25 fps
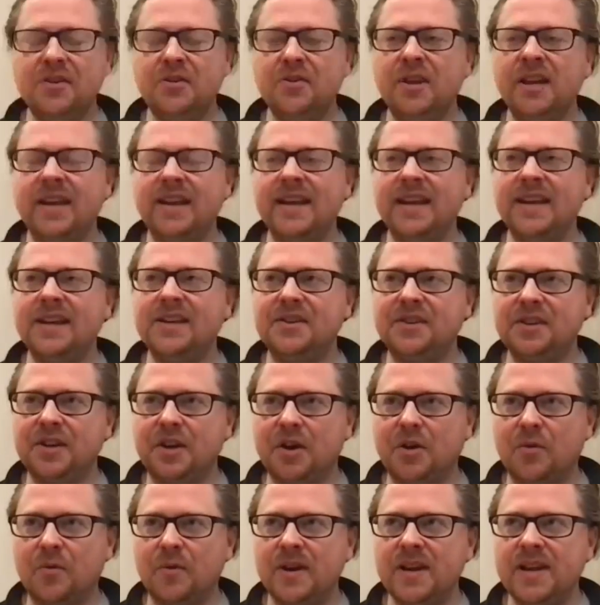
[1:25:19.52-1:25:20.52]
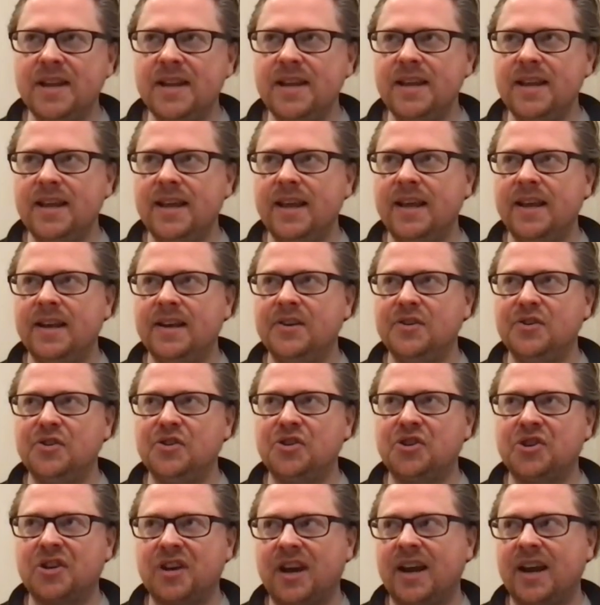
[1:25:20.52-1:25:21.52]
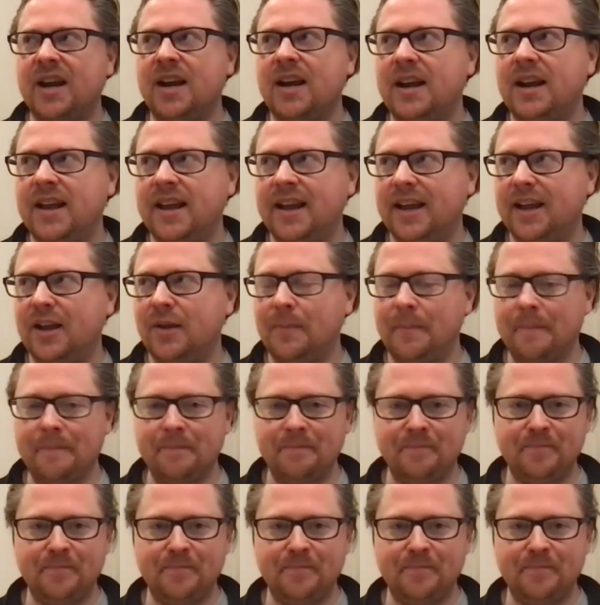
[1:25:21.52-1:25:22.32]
you could get a degree in channeling,